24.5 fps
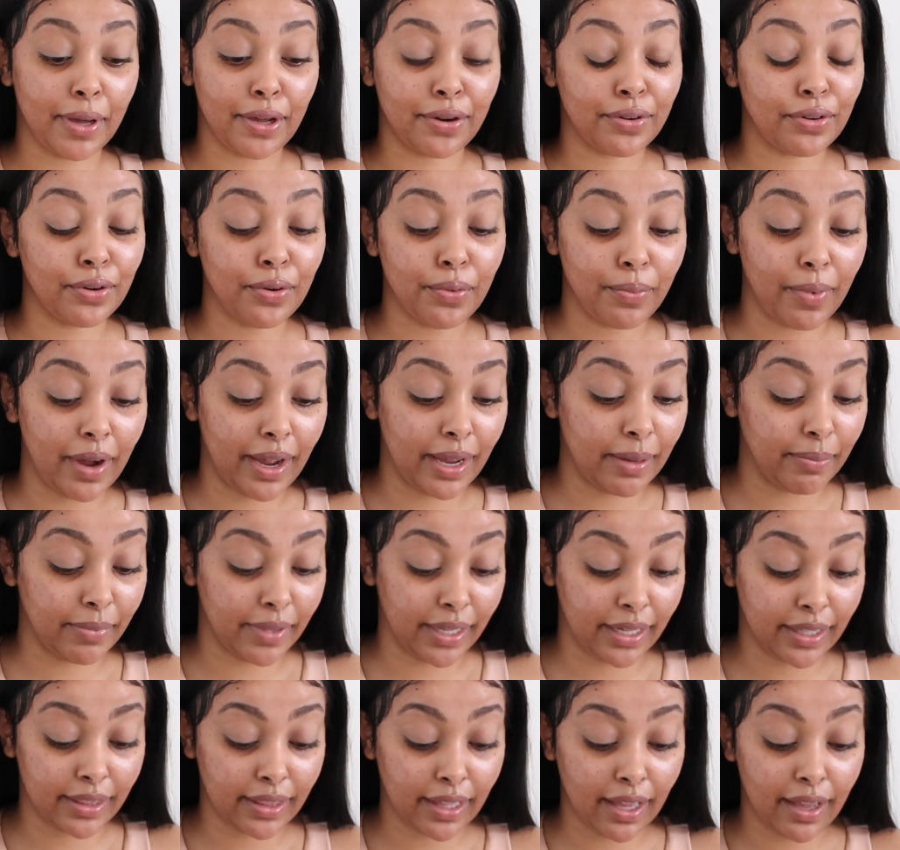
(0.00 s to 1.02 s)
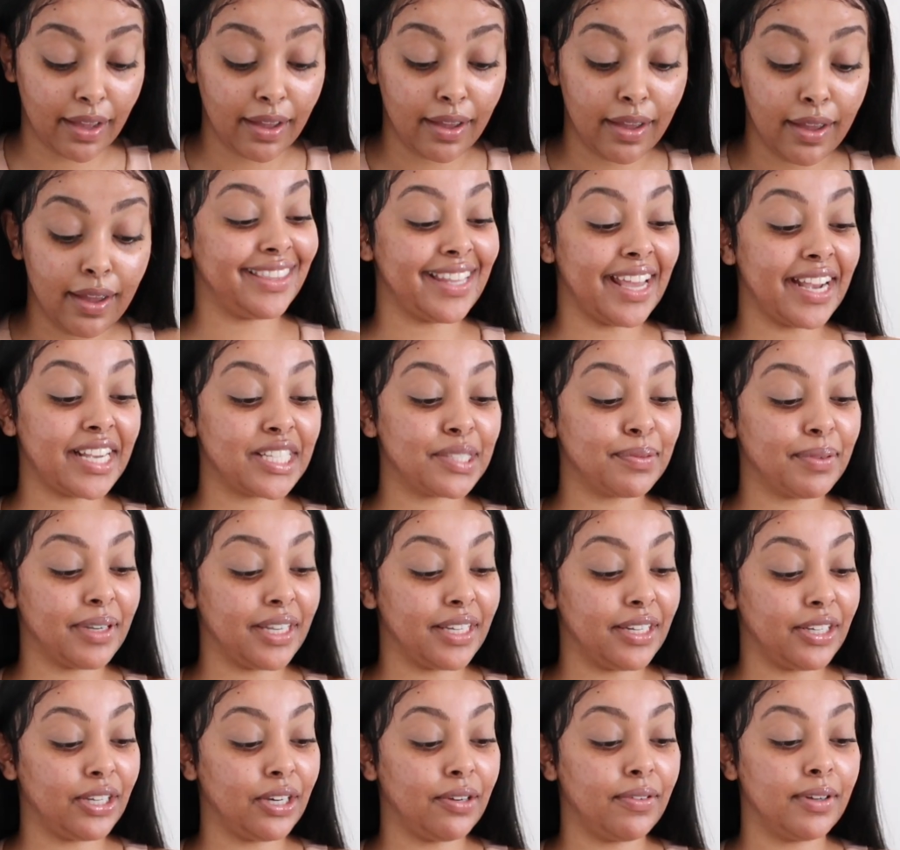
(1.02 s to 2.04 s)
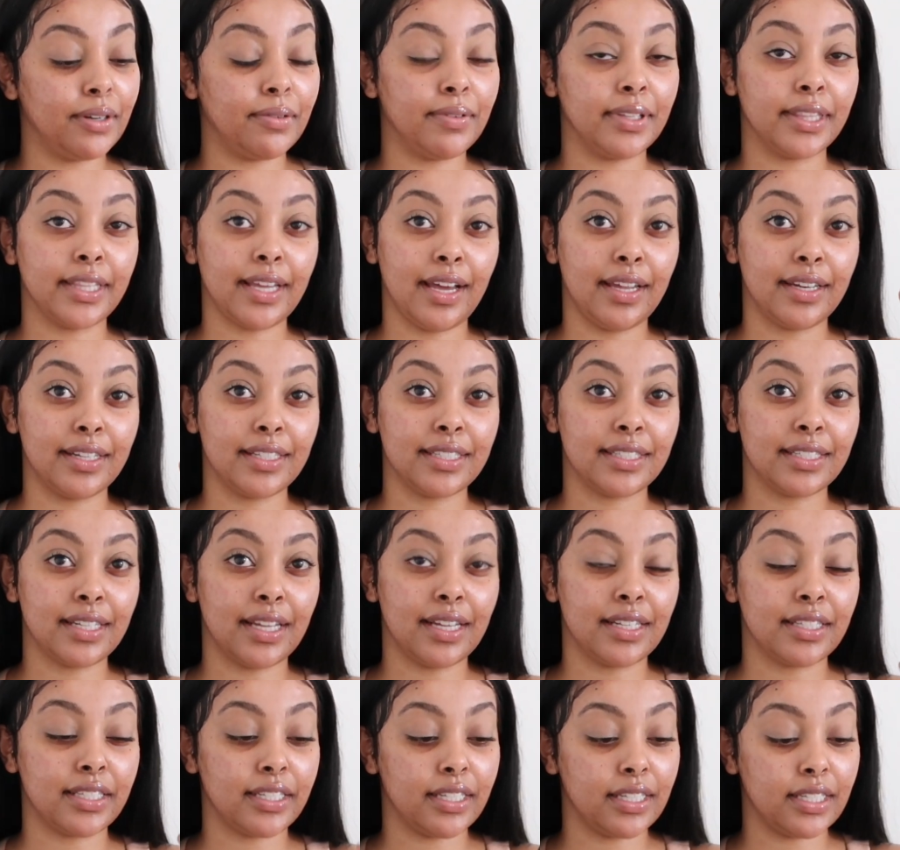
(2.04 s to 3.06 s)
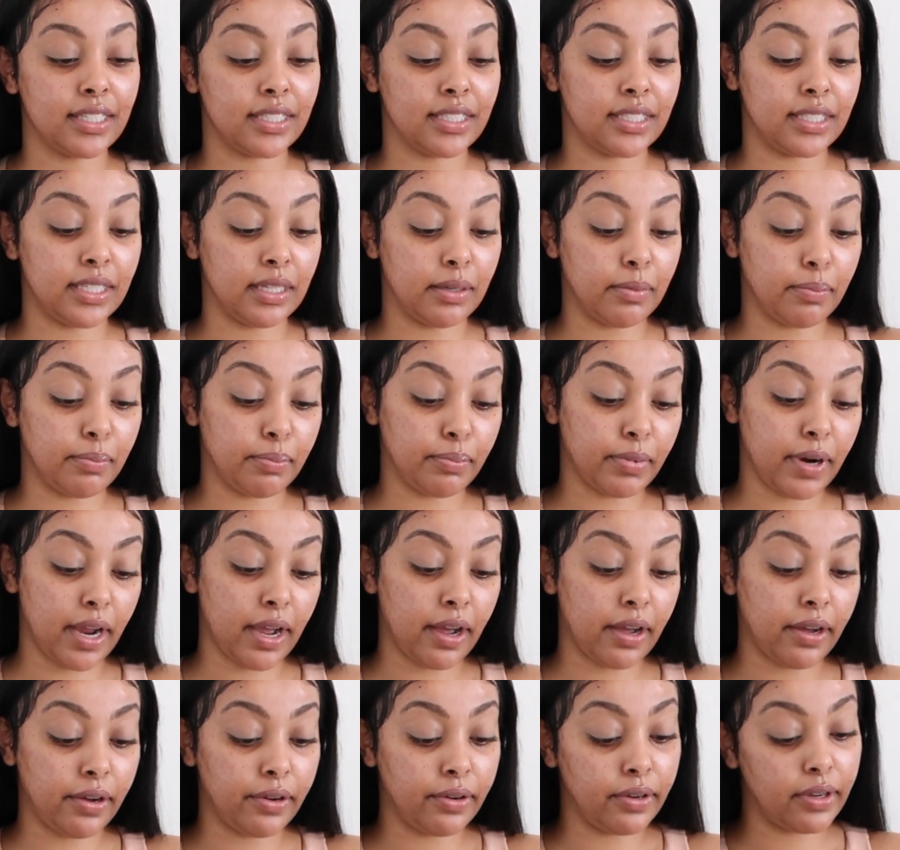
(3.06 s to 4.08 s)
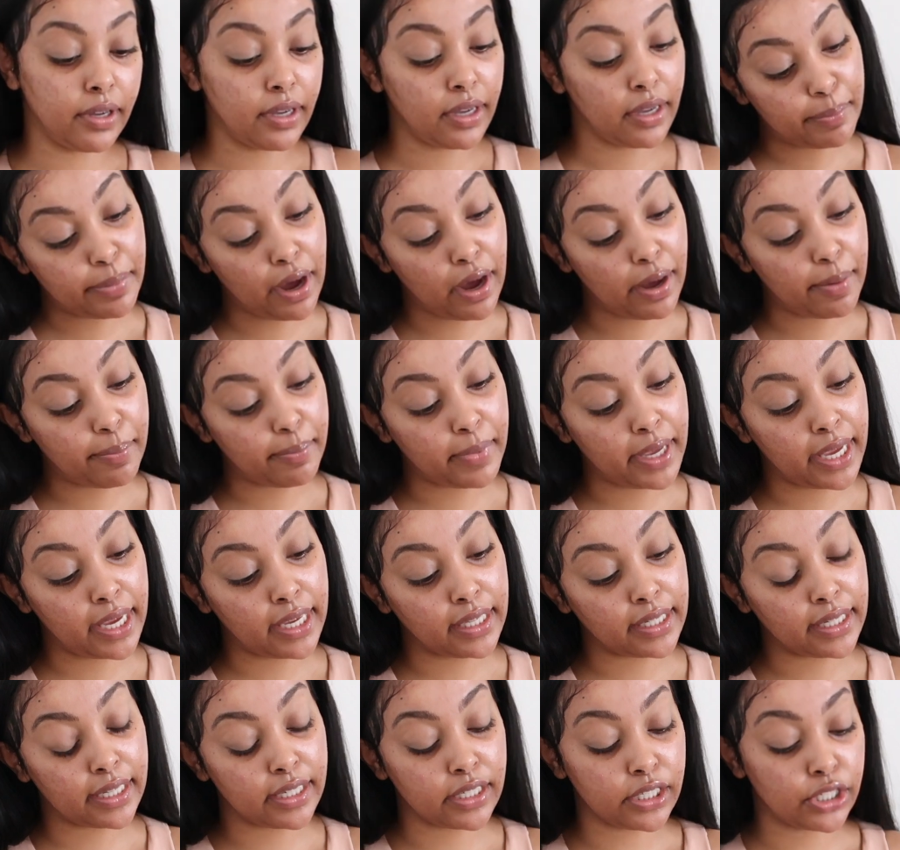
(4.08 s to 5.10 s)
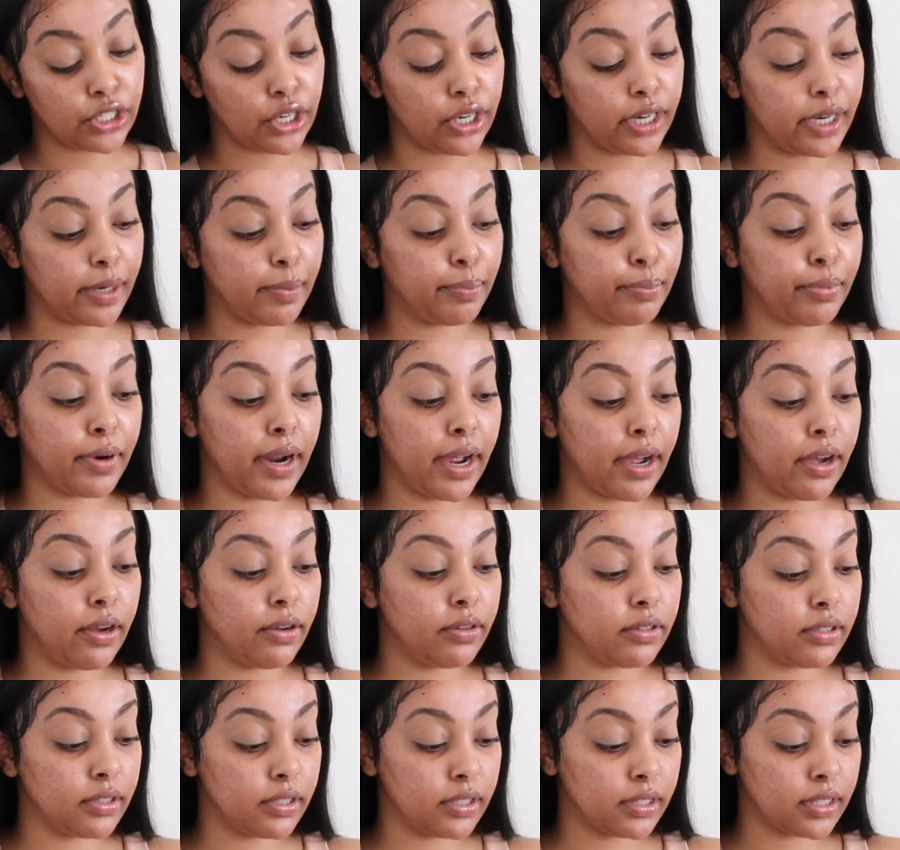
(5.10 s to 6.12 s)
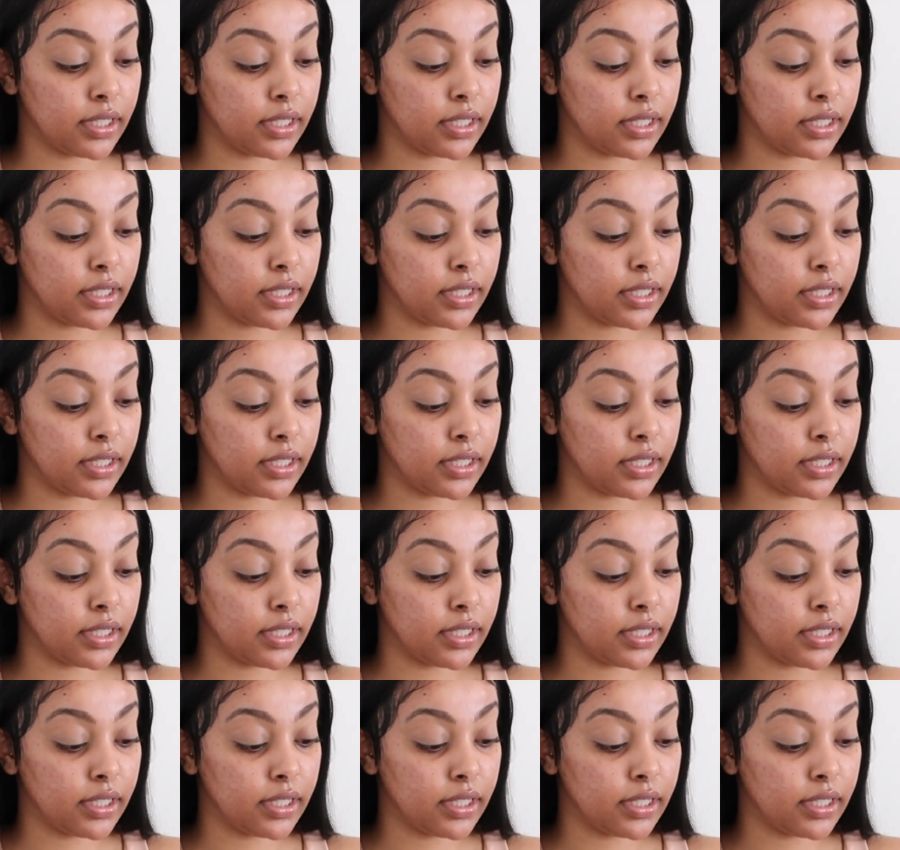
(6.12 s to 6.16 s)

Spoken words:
I don't know why I'm like that. Next, we're gonna go in with Anastasia's Dipbrow Pomade in dark brown.